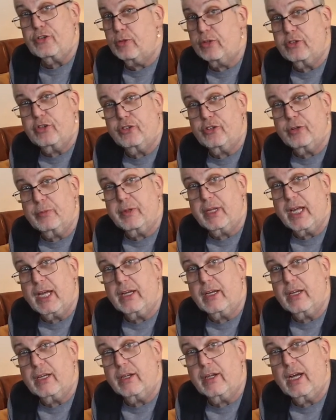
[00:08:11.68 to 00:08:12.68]
which is something
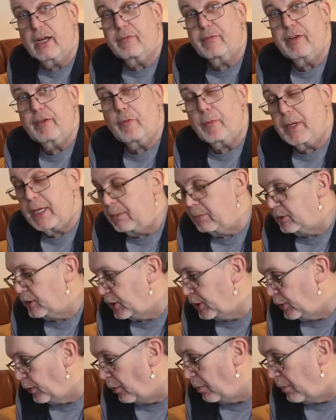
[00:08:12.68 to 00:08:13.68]
I've never been able to
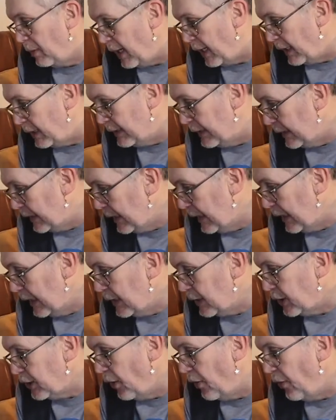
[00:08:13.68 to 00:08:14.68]
do on mine.
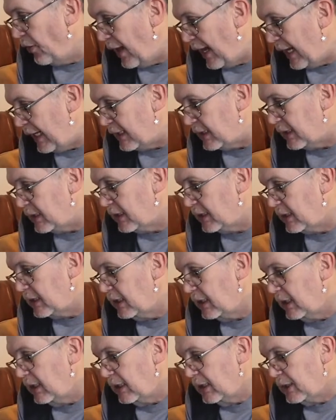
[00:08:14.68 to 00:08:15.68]
So that's
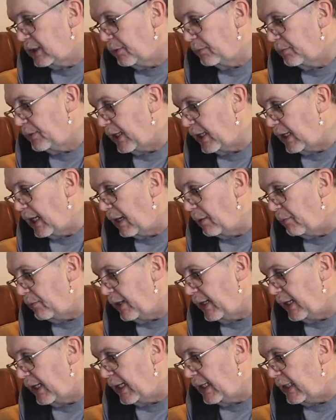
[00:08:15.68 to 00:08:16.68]
something I'm
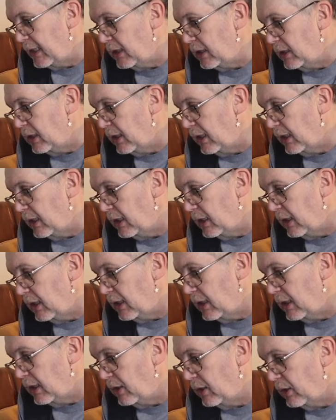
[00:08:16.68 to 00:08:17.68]
really looking
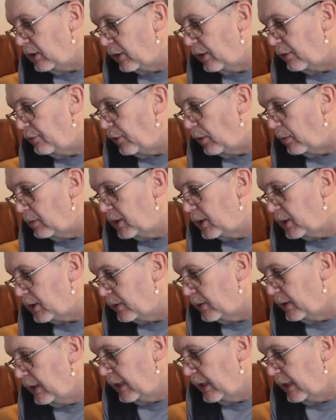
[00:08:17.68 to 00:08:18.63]
forward to.